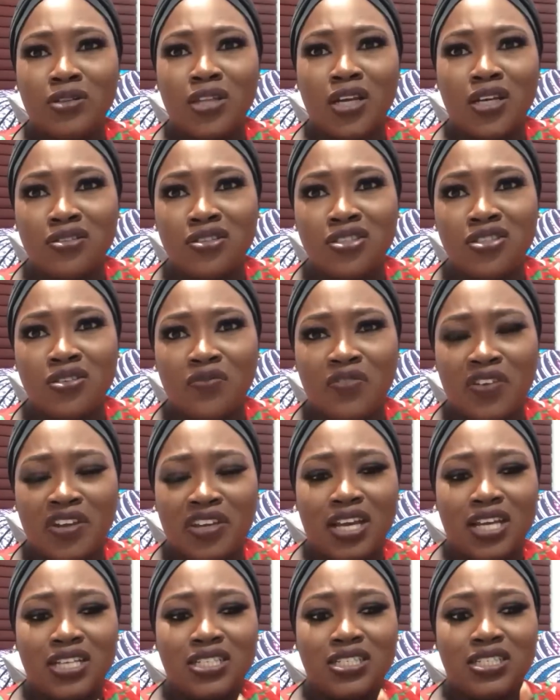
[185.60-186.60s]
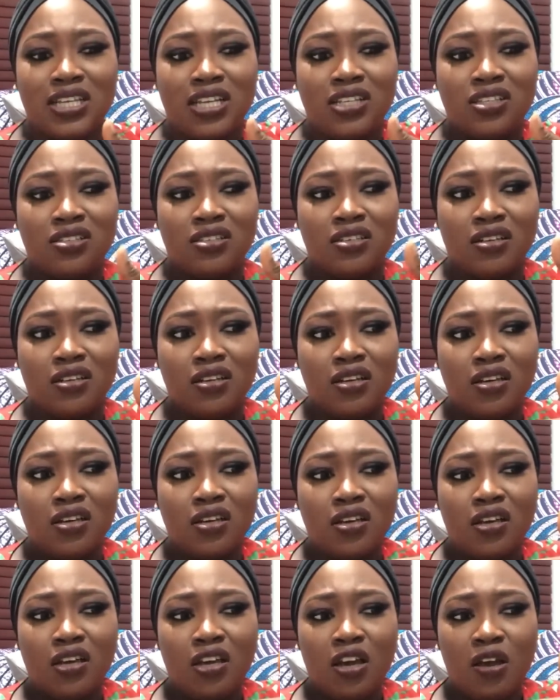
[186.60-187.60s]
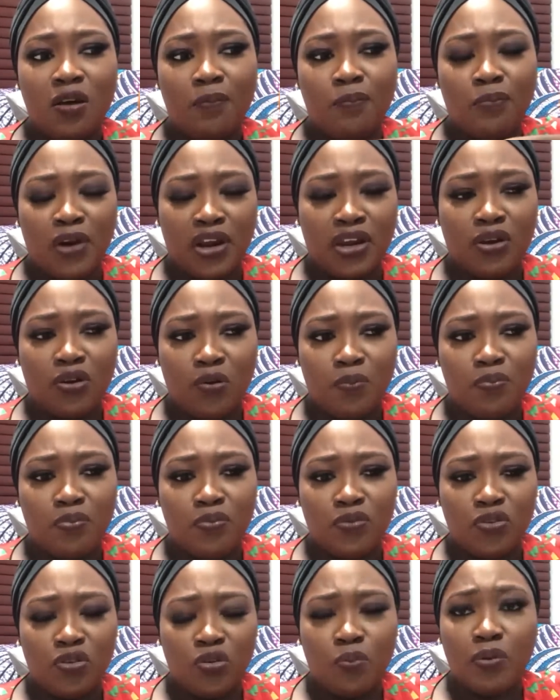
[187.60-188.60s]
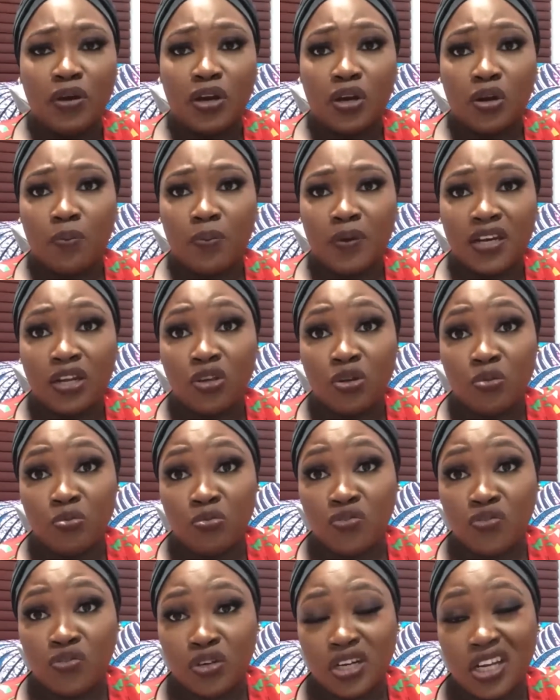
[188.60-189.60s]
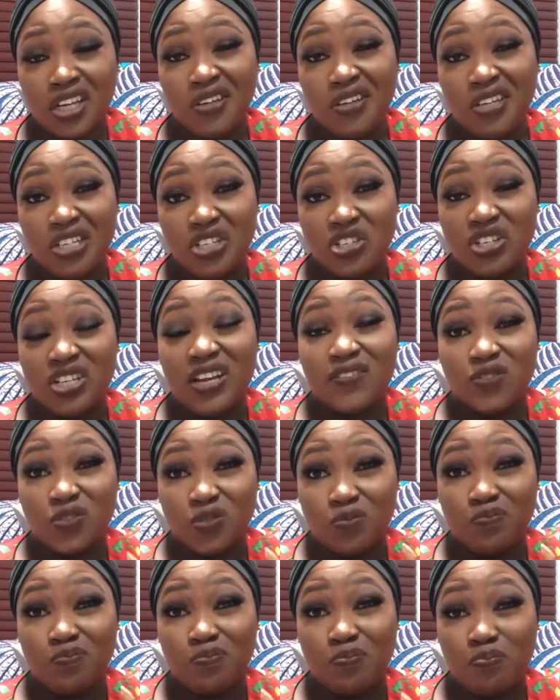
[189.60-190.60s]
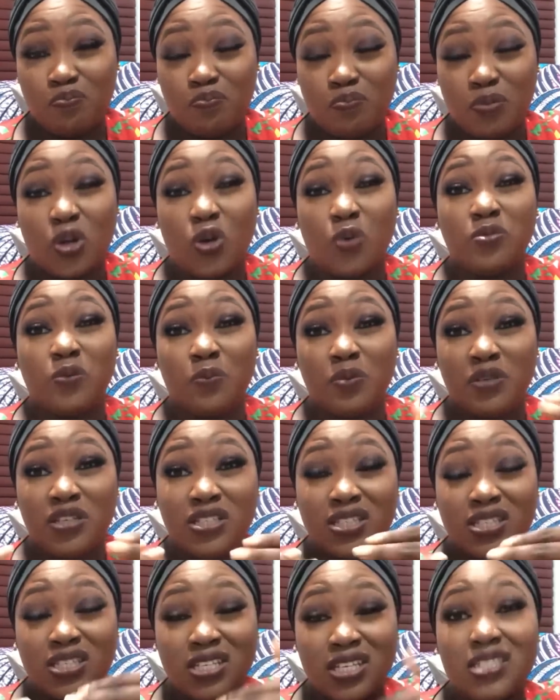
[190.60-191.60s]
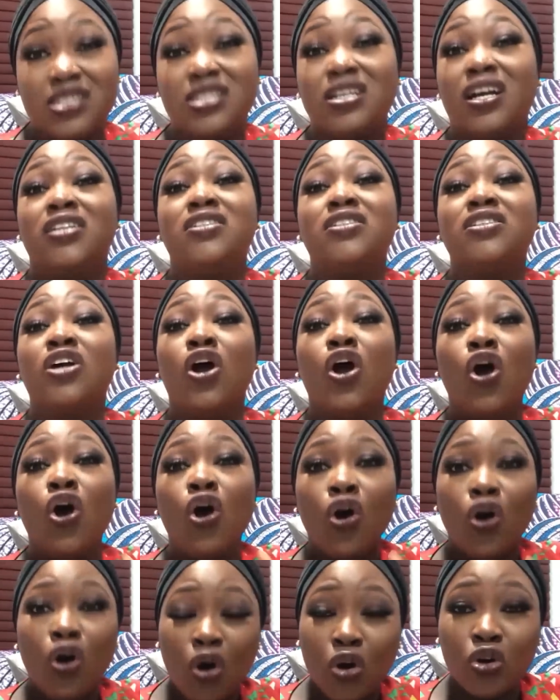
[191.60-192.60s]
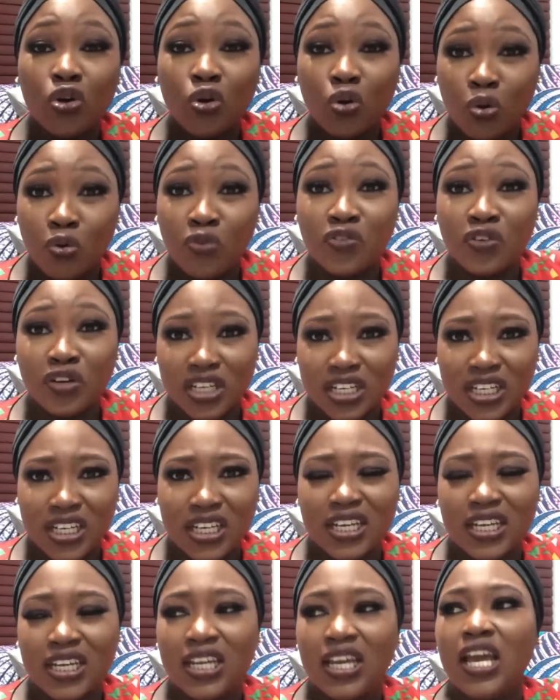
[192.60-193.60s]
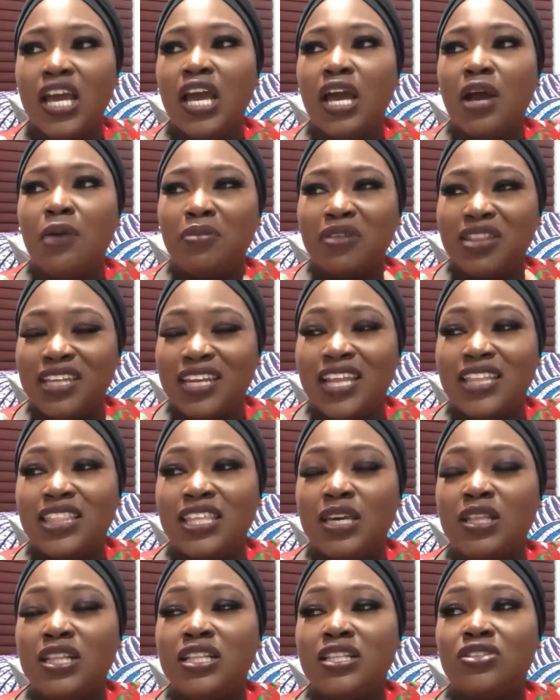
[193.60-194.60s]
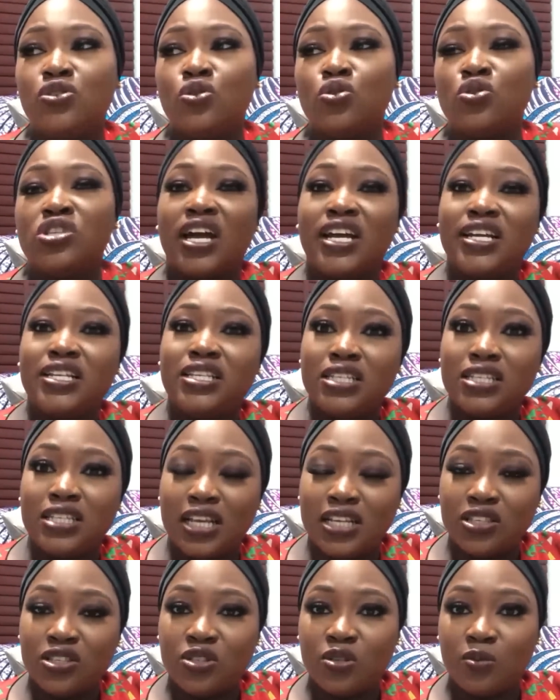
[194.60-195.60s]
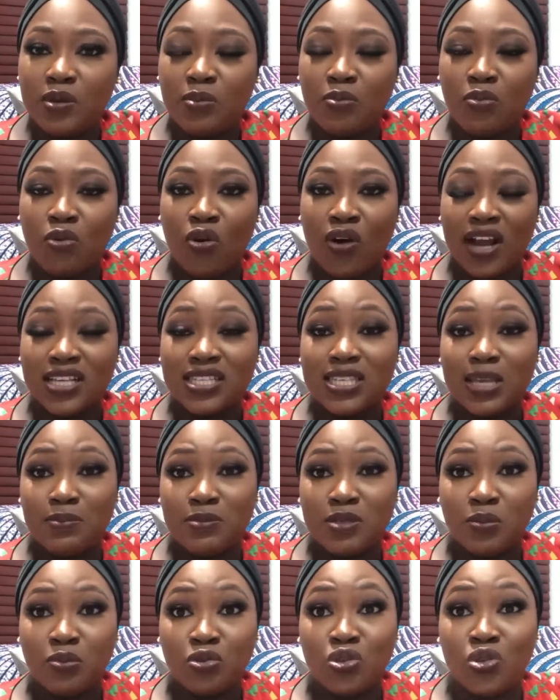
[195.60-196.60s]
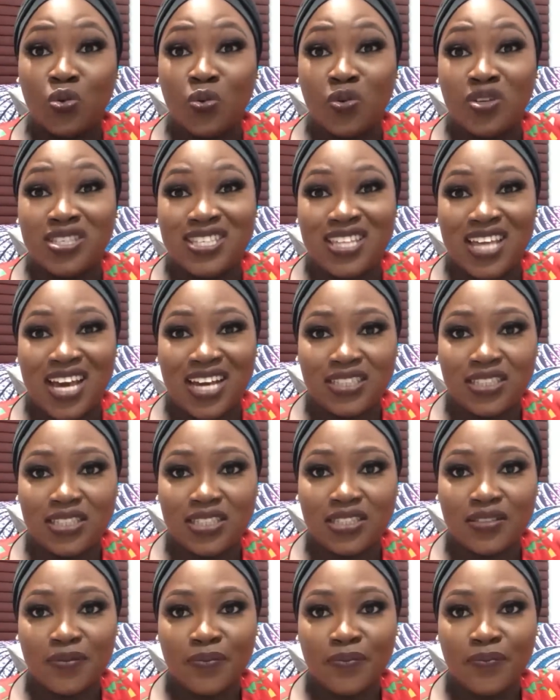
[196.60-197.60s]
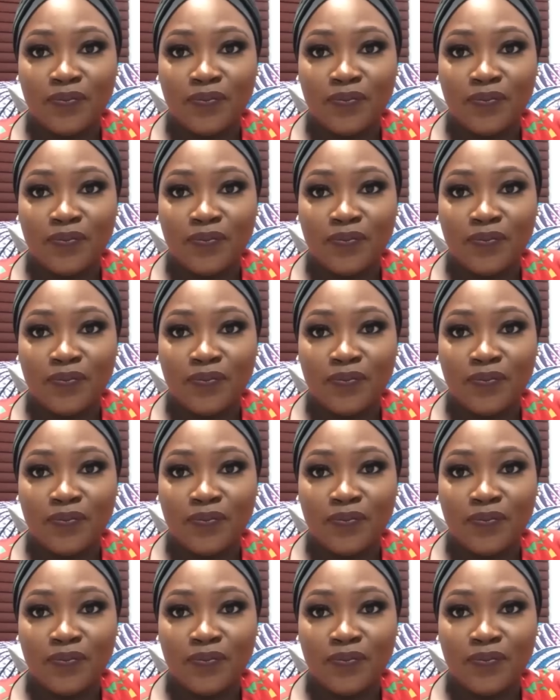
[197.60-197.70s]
and all that good stuff, and you guys decide to break up. You break up and then you move on, and you literally have to pick up the pieces and start all over again. But then I think society tends to be more acceptable towards that,